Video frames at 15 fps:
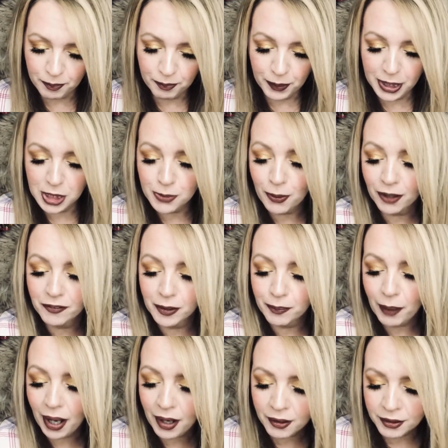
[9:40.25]
Peach Perfect
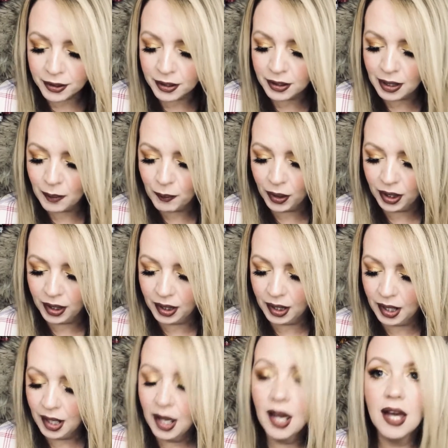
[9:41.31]
powder, I'm wearing
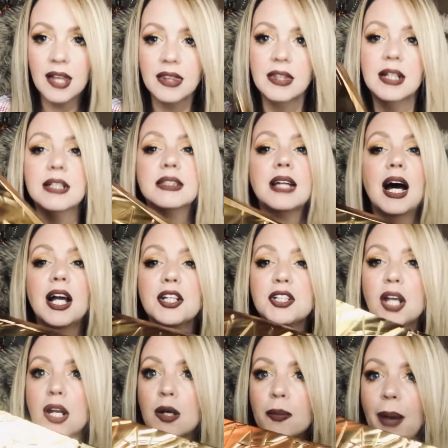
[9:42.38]
this
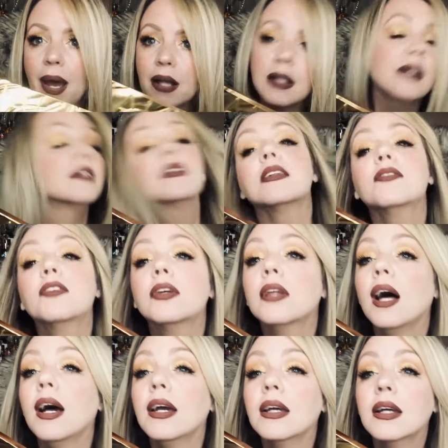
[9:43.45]
eyeshadow palette, if you
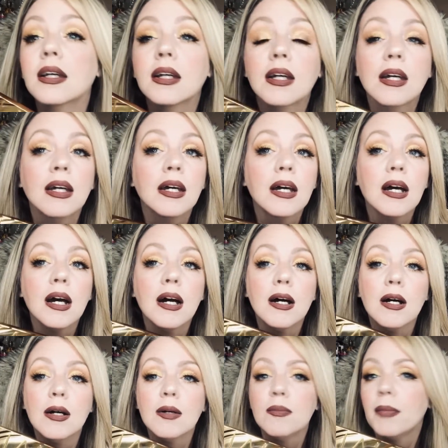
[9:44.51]
like
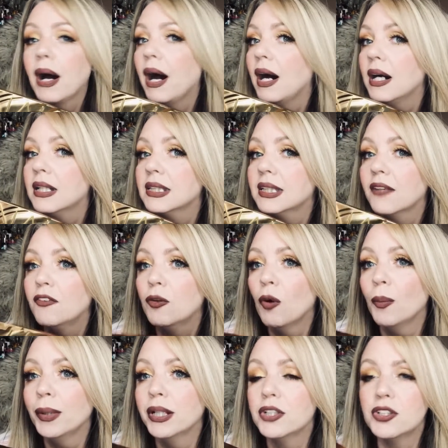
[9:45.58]
my eyes. If you
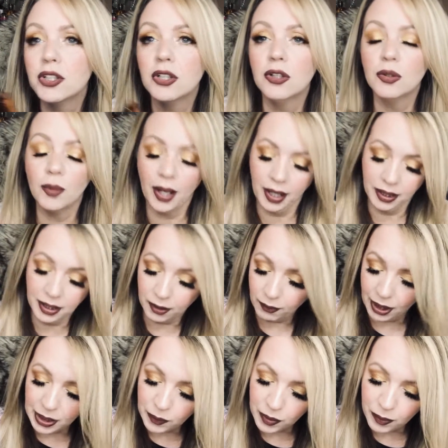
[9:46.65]
want me to do a get
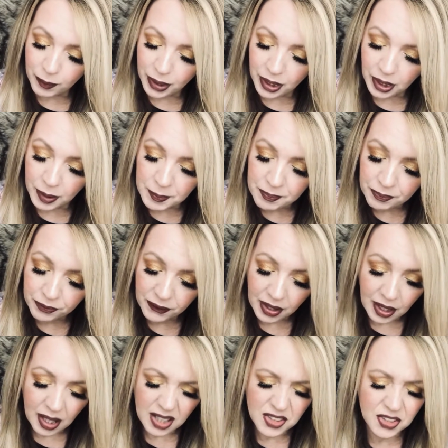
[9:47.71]
ready with me,
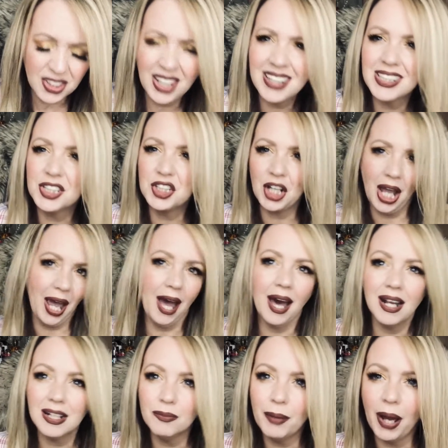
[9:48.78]
just kind of
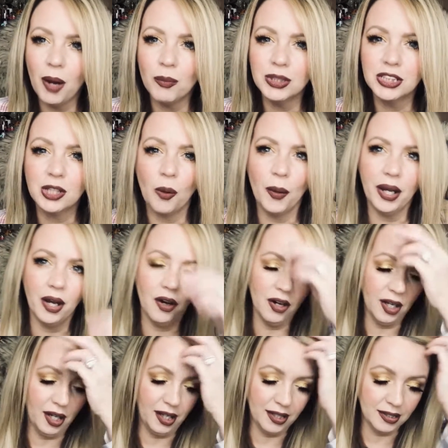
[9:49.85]
chat about what's going
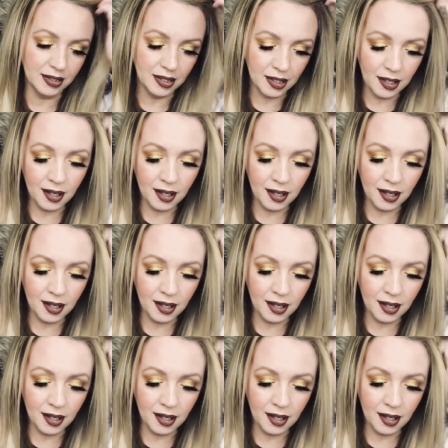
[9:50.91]
on,